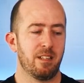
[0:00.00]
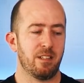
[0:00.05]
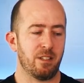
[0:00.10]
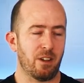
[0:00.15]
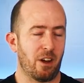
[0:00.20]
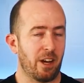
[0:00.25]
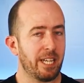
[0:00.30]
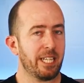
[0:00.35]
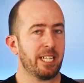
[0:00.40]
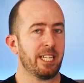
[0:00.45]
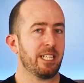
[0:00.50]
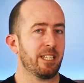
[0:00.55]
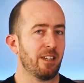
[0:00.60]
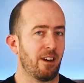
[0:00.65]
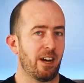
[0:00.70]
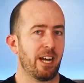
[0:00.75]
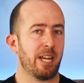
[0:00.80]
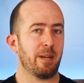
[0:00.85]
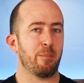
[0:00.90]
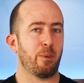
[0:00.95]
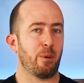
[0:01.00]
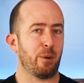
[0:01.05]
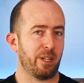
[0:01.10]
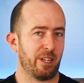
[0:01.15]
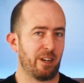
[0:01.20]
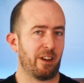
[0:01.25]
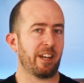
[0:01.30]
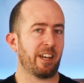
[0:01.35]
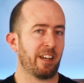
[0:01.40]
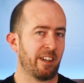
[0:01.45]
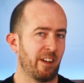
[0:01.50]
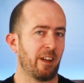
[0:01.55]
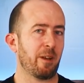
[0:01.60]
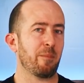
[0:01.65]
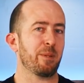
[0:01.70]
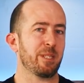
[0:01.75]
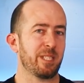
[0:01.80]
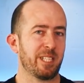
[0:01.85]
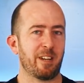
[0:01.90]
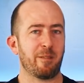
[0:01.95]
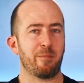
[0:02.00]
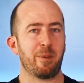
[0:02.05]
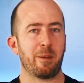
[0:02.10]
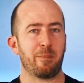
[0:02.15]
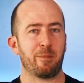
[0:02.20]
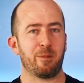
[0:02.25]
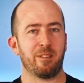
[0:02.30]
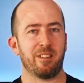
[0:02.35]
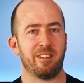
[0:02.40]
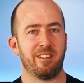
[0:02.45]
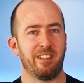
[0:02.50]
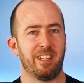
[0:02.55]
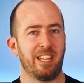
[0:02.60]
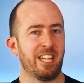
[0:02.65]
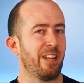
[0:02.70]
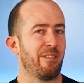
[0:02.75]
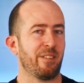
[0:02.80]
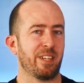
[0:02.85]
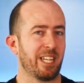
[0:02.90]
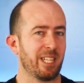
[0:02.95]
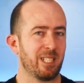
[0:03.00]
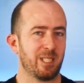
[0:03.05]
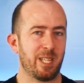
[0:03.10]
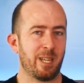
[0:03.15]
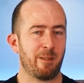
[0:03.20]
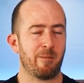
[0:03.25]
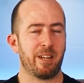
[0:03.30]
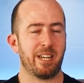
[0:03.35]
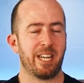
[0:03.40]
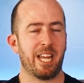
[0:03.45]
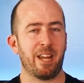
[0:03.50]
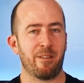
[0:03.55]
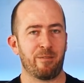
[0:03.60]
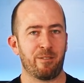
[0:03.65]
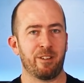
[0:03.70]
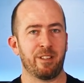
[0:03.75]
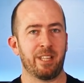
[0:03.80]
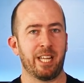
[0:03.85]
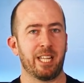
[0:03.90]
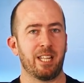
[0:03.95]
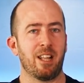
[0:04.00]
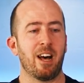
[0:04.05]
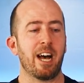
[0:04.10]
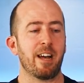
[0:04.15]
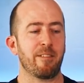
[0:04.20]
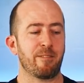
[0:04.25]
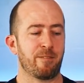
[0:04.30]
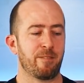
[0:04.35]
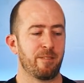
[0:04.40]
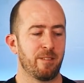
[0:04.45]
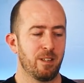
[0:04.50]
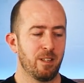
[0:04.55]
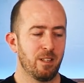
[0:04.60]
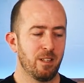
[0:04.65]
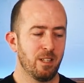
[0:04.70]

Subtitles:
99.99% of people are never going to see one ever in their life.